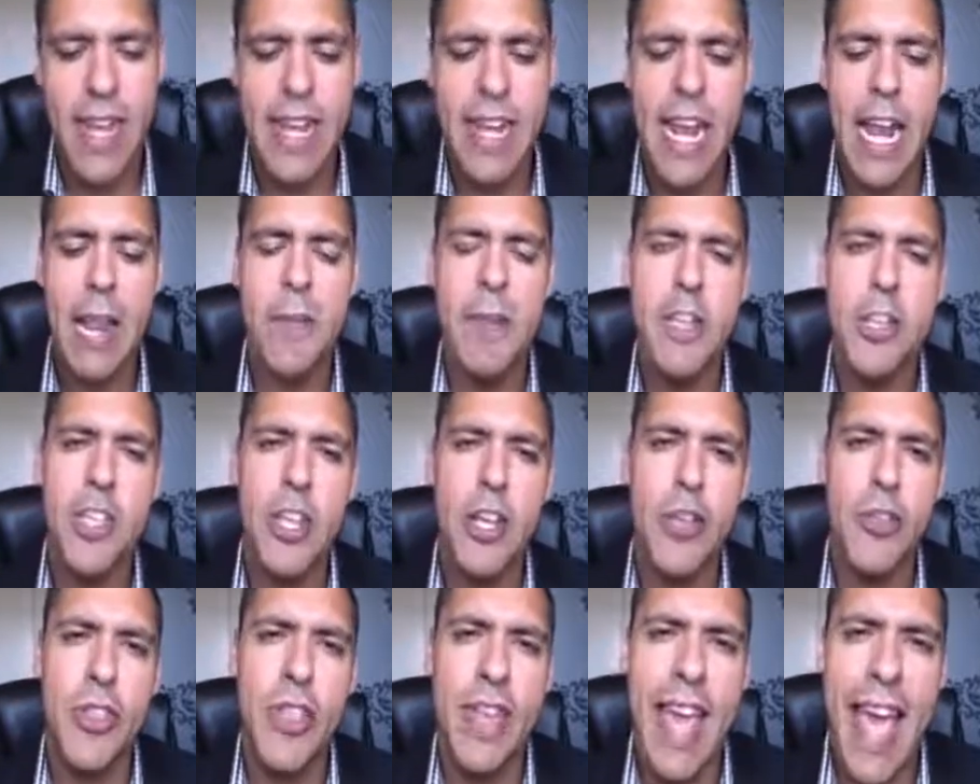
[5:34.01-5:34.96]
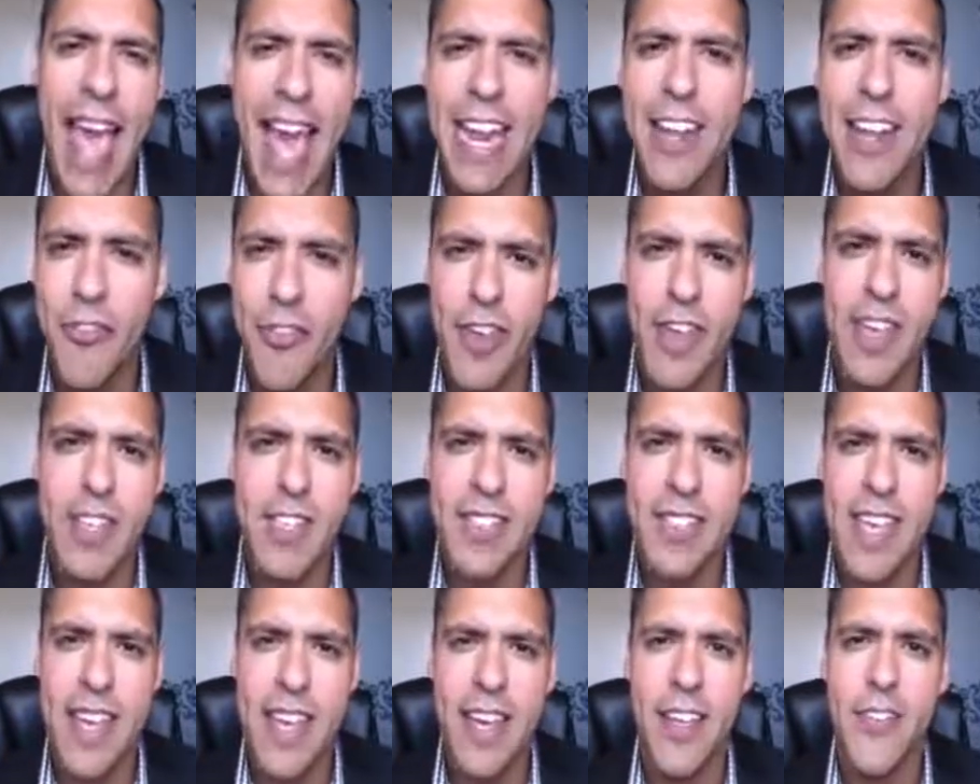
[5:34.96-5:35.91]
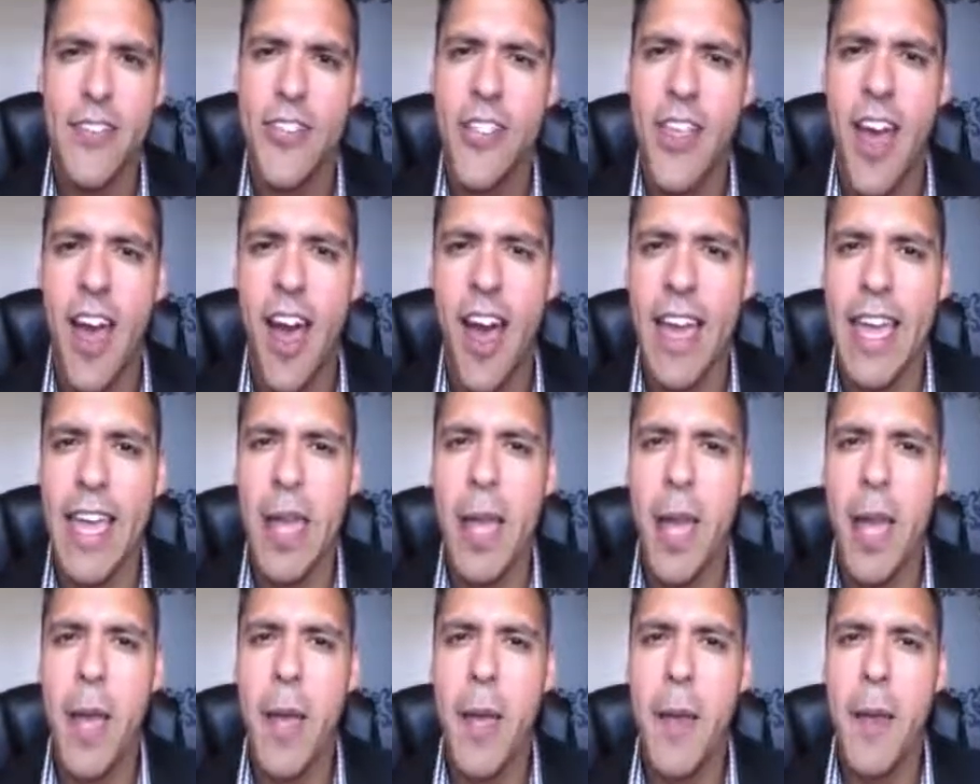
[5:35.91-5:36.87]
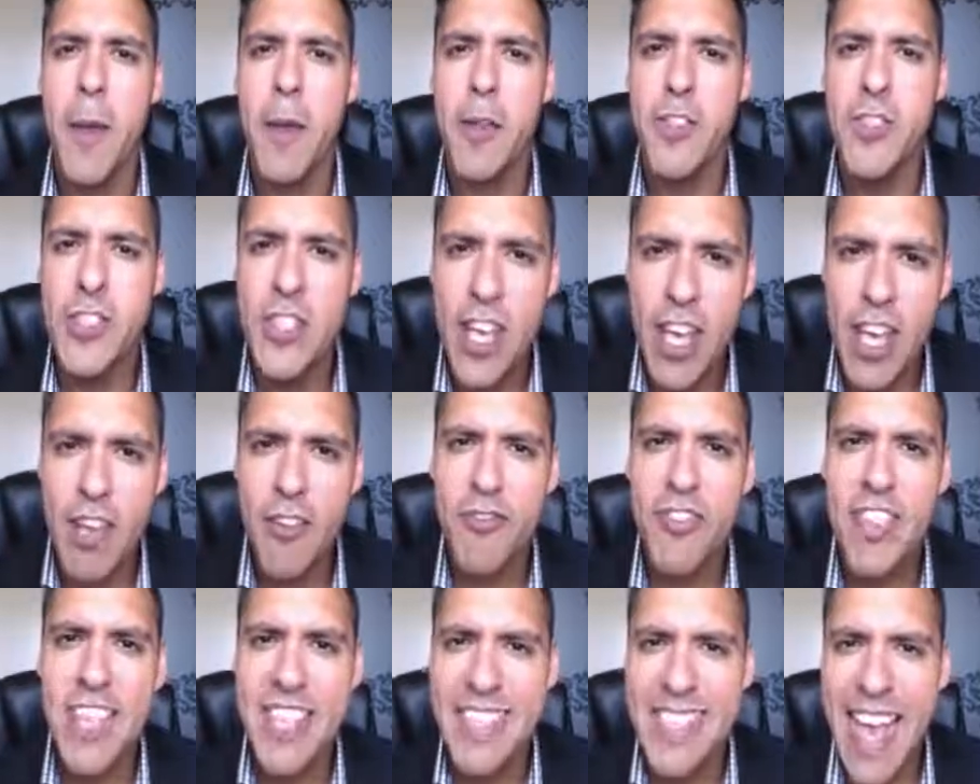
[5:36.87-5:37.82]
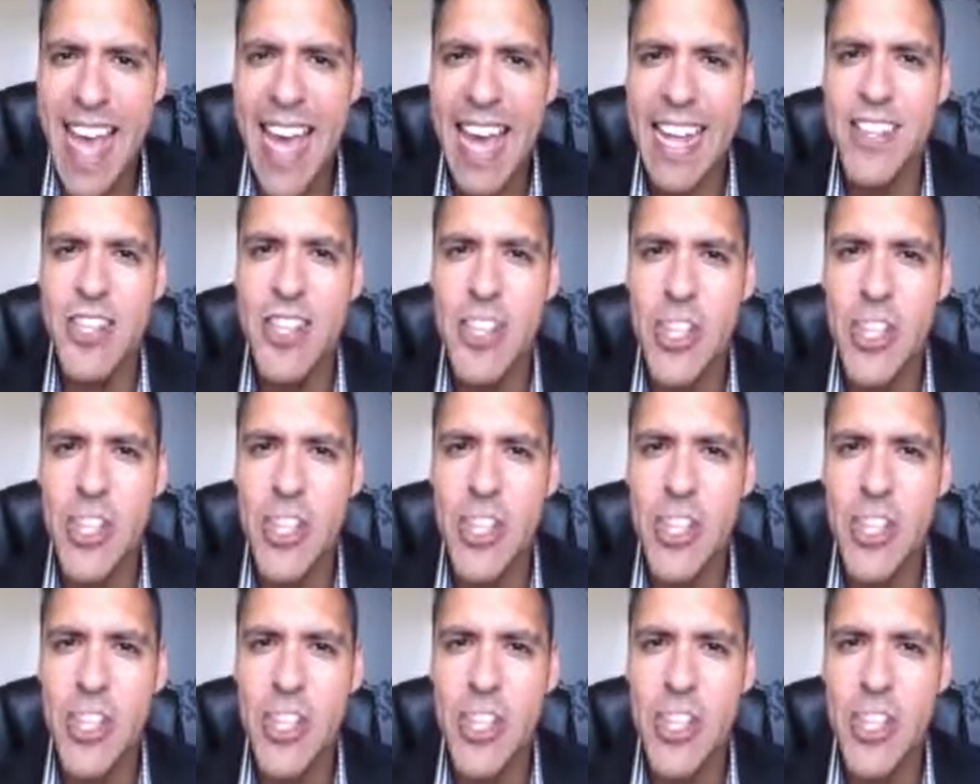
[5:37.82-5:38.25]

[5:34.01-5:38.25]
Now let me show you the advert set that I served this ad